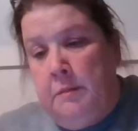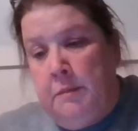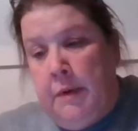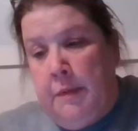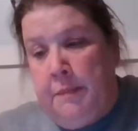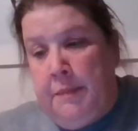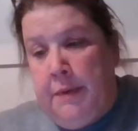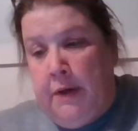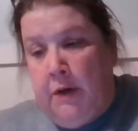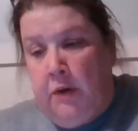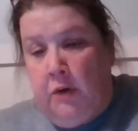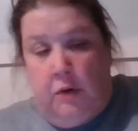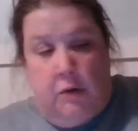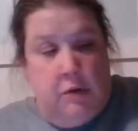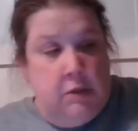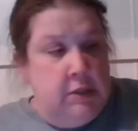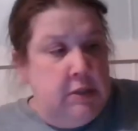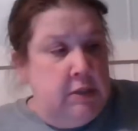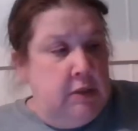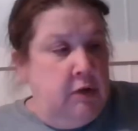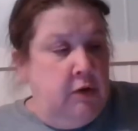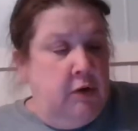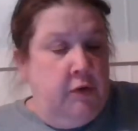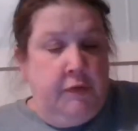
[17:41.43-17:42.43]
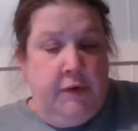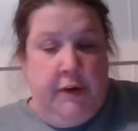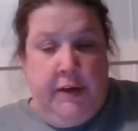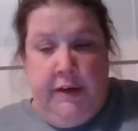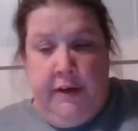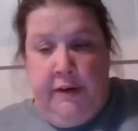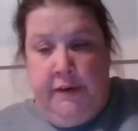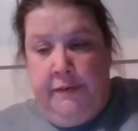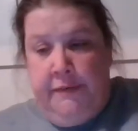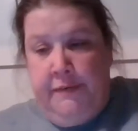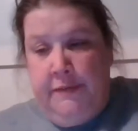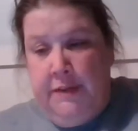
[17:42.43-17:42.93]
big girl's over
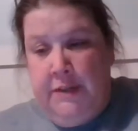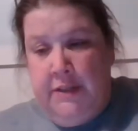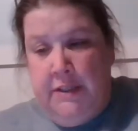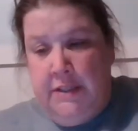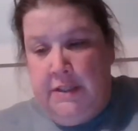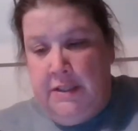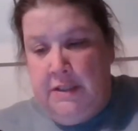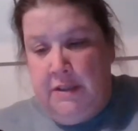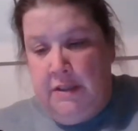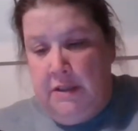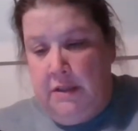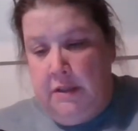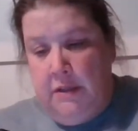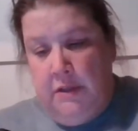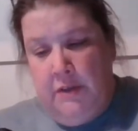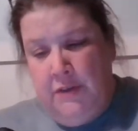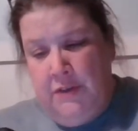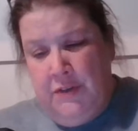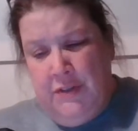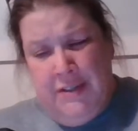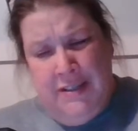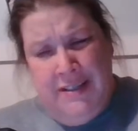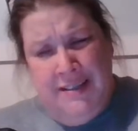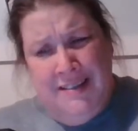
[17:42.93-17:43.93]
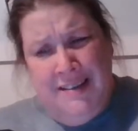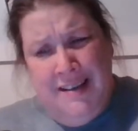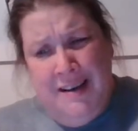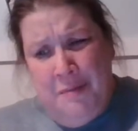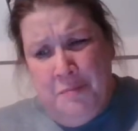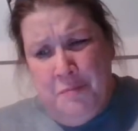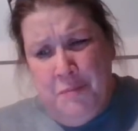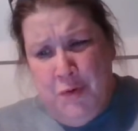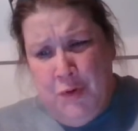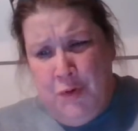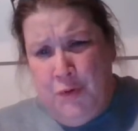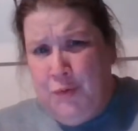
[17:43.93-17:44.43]
here. She's in a
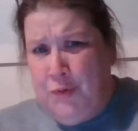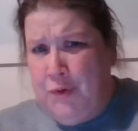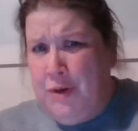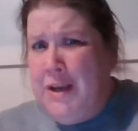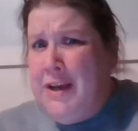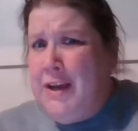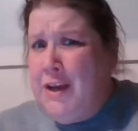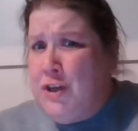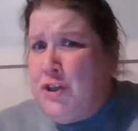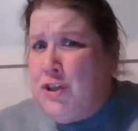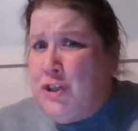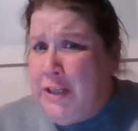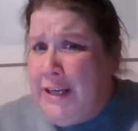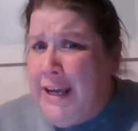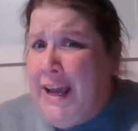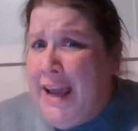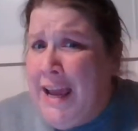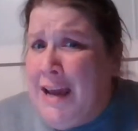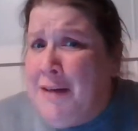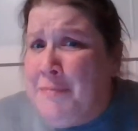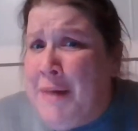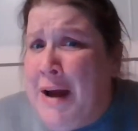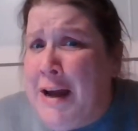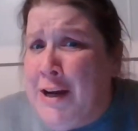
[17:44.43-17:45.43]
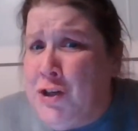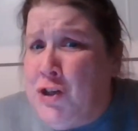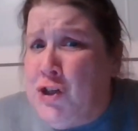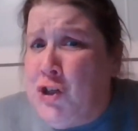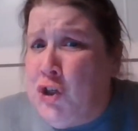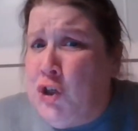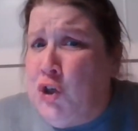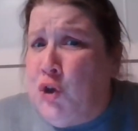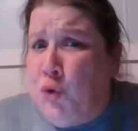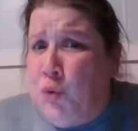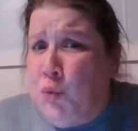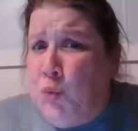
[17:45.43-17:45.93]
mood. She ate my
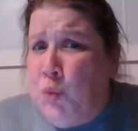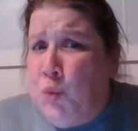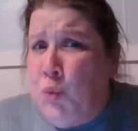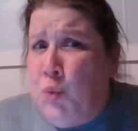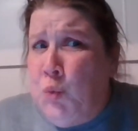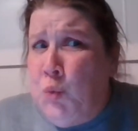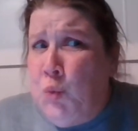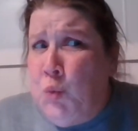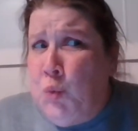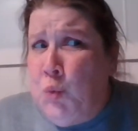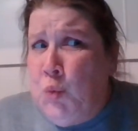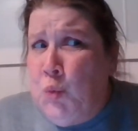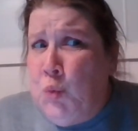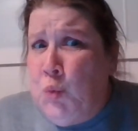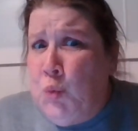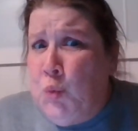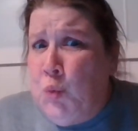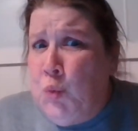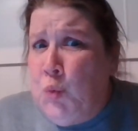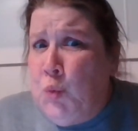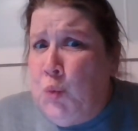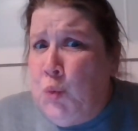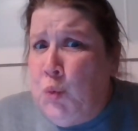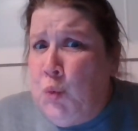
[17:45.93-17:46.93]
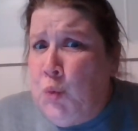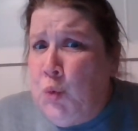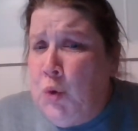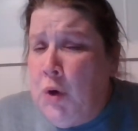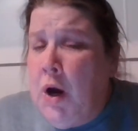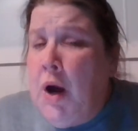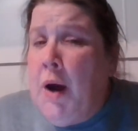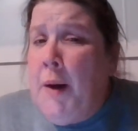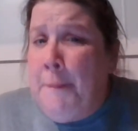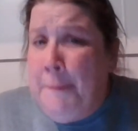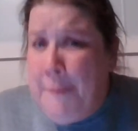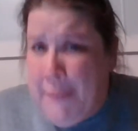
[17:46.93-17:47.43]
shoe.
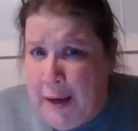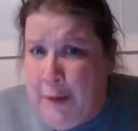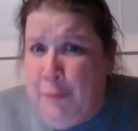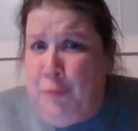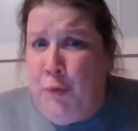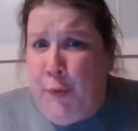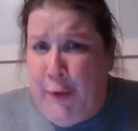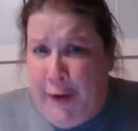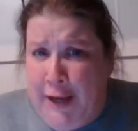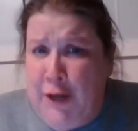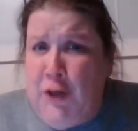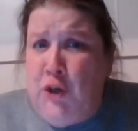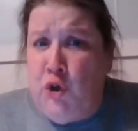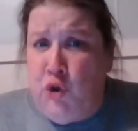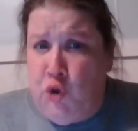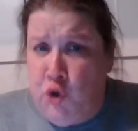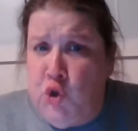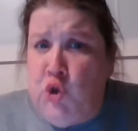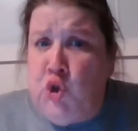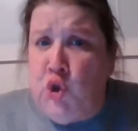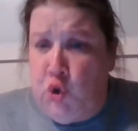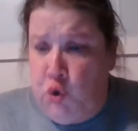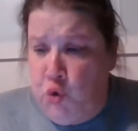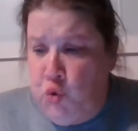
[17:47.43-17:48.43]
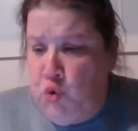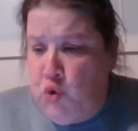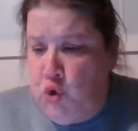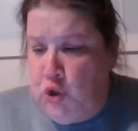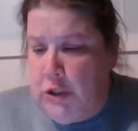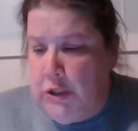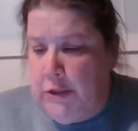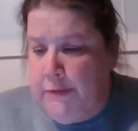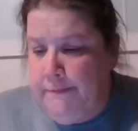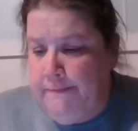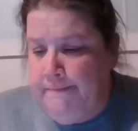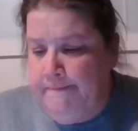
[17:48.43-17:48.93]
My brand new
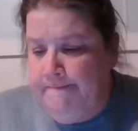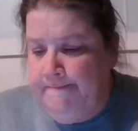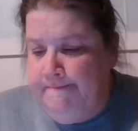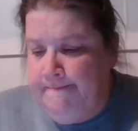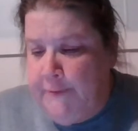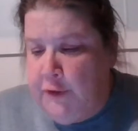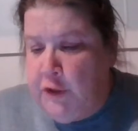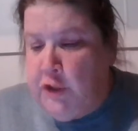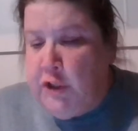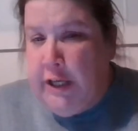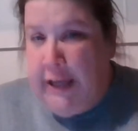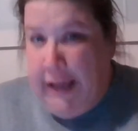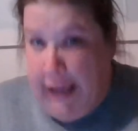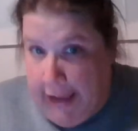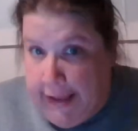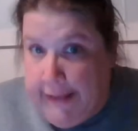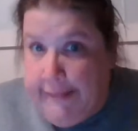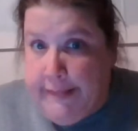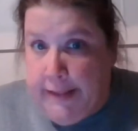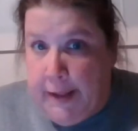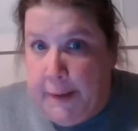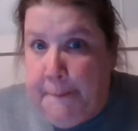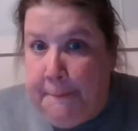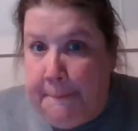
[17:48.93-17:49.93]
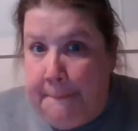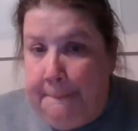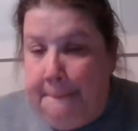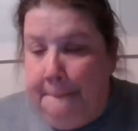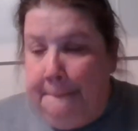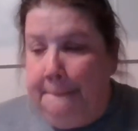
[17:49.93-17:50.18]
shoes. She ate them.